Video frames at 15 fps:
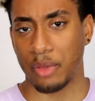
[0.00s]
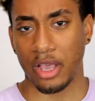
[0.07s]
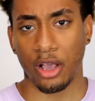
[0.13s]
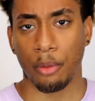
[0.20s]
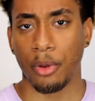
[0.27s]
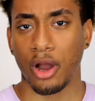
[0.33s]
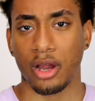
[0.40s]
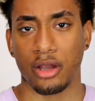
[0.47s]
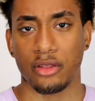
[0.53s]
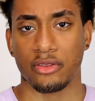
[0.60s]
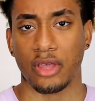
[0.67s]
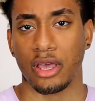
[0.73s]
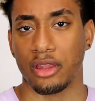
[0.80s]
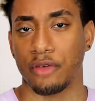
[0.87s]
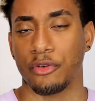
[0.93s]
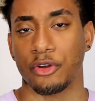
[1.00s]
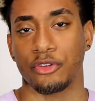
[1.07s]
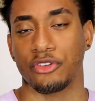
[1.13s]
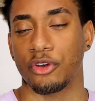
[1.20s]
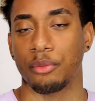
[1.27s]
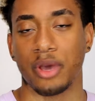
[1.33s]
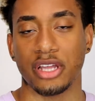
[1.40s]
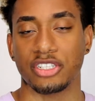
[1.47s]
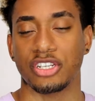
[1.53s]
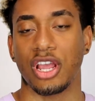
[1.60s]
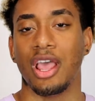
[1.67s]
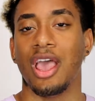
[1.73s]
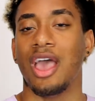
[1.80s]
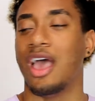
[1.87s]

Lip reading: makeup artist. I love her so much.